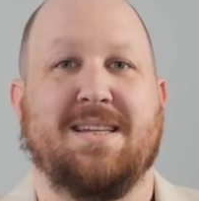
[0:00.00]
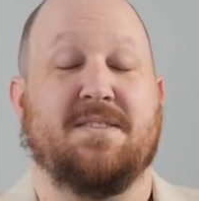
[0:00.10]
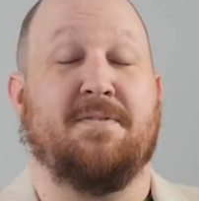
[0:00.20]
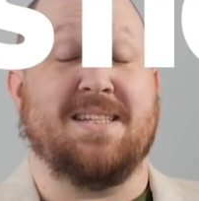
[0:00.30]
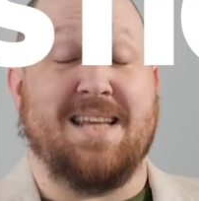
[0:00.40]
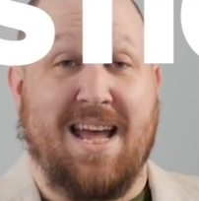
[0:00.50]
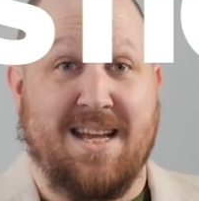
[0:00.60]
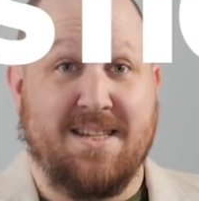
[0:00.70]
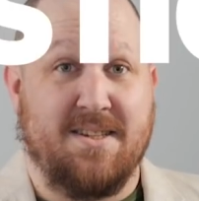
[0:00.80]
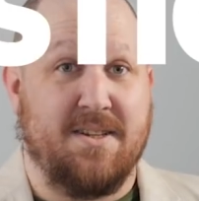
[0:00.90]
is
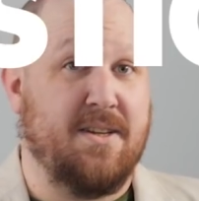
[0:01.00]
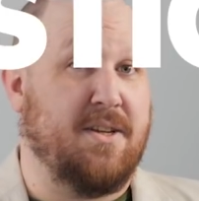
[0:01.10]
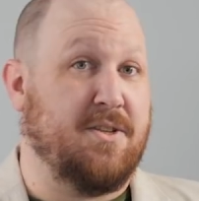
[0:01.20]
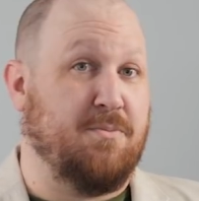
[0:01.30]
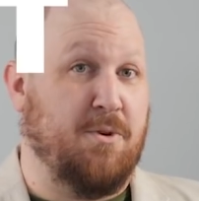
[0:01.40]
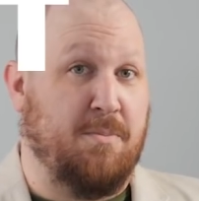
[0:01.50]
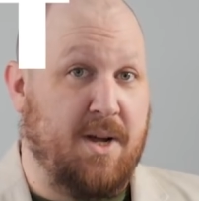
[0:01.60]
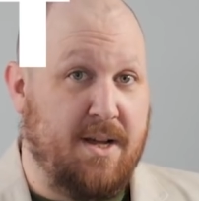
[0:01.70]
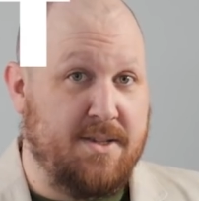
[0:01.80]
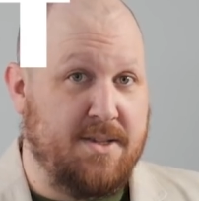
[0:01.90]
fantastic, it's
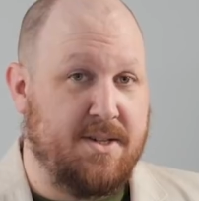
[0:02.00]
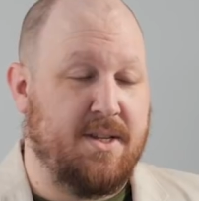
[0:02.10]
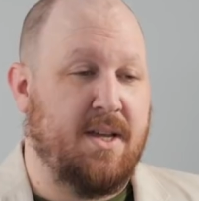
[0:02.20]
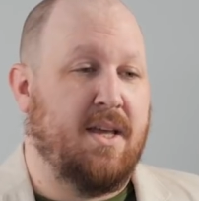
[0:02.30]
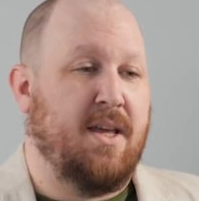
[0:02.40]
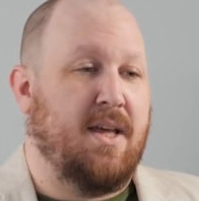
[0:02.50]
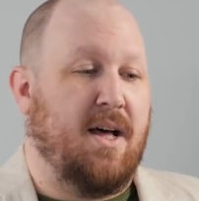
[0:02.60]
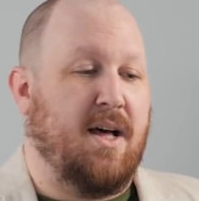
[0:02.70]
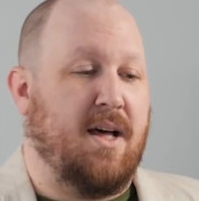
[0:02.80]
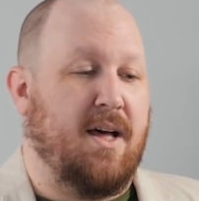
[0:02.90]
robust,
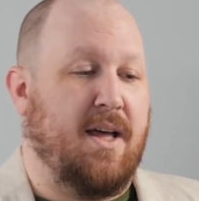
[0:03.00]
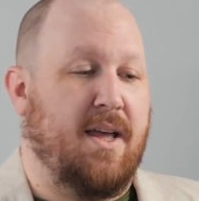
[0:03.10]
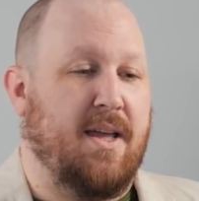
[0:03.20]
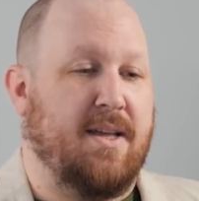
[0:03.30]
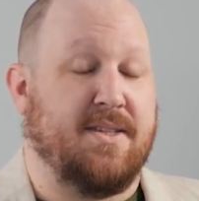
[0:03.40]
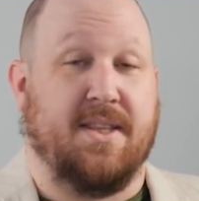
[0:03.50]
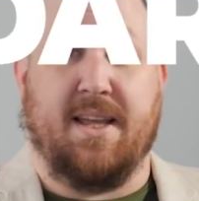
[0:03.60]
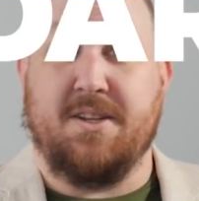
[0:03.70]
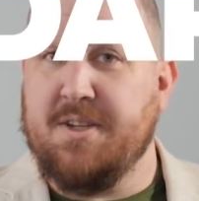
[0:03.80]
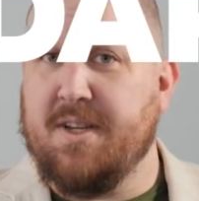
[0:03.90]
it's
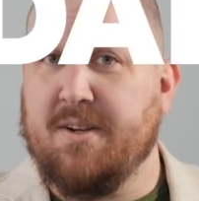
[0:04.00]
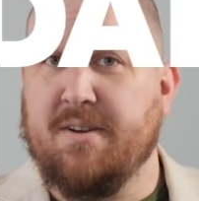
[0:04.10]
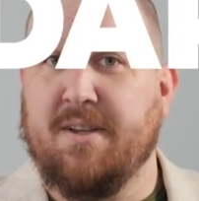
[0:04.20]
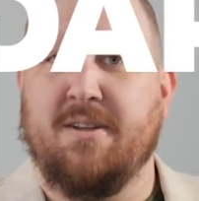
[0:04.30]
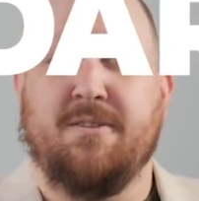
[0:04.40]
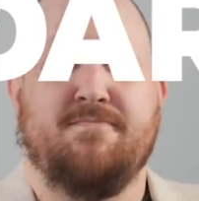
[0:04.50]
legendary,